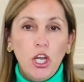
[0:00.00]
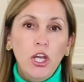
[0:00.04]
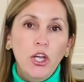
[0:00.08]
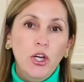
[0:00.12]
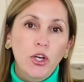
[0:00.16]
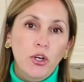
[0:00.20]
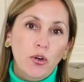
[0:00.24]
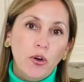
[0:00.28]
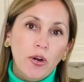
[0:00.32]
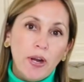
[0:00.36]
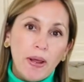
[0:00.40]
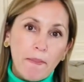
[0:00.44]

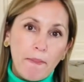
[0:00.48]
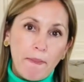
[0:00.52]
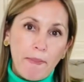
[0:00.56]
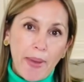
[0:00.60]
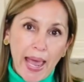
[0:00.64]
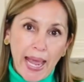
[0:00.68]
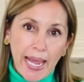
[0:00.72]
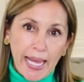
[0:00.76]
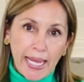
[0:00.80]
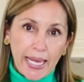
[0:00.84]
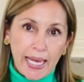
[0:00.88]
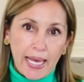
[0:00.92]
You're gonna
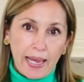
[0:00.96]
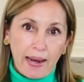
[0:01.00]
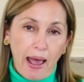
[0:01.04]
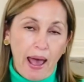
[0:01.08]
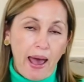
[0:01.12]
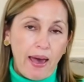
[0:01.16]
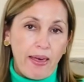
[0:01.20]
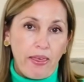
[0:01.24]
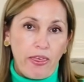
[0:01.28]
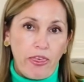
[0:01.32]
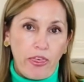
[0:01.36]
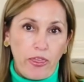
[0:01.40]
bake it
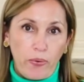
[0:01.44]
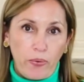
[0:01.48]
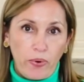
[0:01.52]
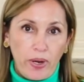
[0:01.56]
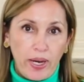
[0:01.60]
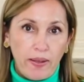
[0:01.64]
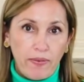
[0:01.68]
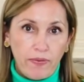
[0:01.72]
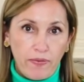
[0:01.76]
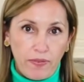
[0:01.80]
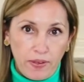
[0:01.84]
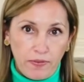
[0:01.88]
at
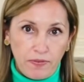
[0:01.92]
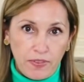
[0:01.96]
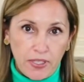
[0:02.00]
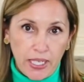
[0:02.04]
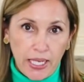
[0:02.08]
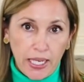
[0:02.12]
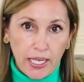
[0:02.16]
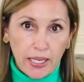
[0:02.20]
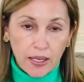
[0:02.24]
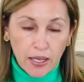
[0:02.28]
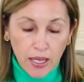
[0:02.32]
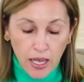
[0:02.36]

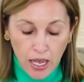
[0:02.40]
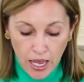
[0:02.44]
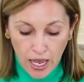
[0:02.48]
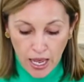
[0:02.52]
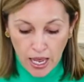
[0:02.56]
350.